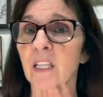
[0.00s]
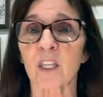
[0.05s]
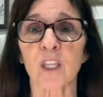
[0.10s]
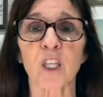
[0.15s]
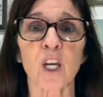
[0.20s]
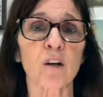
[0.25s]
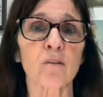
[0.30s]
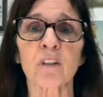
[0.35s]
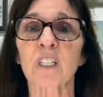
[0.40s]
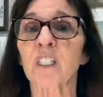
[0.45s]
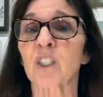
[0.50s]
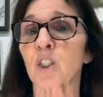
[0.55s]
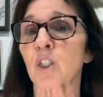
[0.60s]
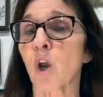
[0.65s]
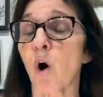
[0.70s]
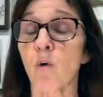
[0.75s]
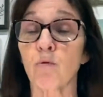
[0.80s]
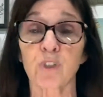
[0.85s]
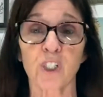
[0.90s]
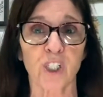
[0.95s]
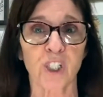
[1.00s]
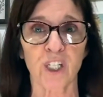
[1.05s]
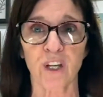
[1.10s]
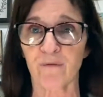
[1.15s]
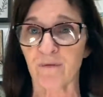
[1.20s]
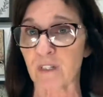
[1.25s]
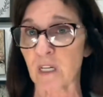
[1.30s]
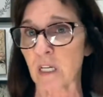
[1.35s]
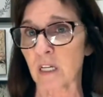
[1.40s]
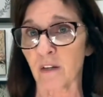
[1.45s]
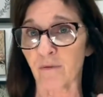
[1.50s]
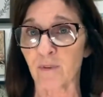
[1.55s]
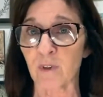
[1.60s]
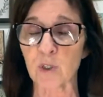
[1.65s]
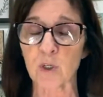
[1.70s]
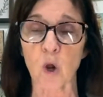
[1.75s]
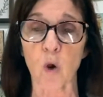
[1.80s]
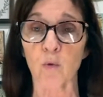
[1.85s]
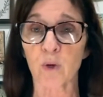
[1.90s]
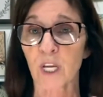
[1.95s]
there is no shifting if you
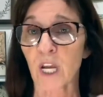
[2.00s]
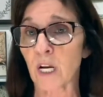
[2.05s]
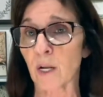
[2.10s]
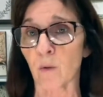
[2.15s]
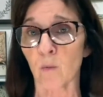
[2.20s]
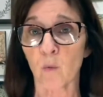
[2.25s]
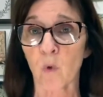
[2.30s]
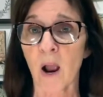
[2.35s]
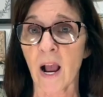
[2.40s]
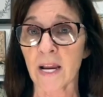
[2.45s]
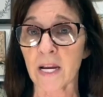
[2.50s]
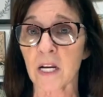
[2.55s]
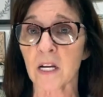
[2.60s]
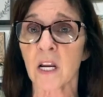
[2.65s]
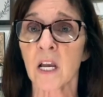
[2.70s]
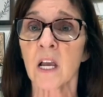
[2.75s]
don't get it right.